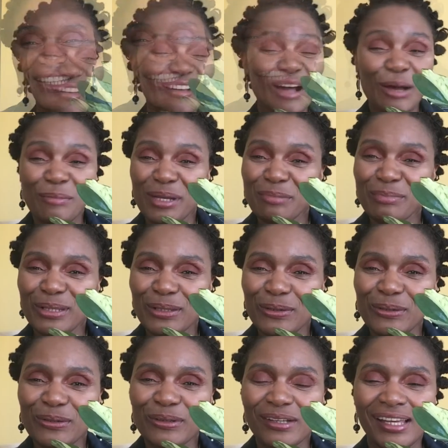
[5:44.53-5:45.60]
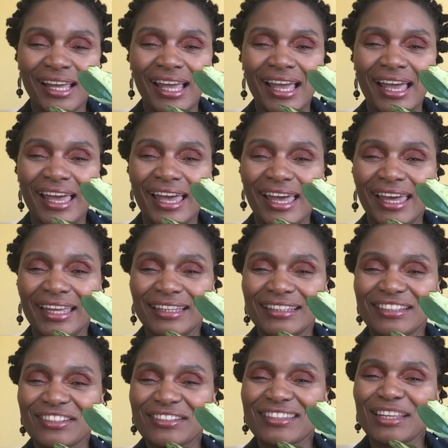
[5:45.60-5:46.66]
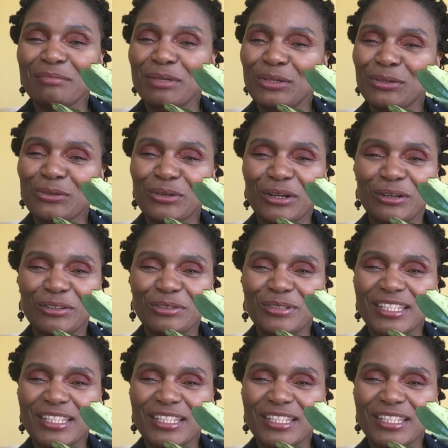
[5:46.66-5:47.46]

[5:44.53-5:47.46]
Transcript: Comment below and just let me know how you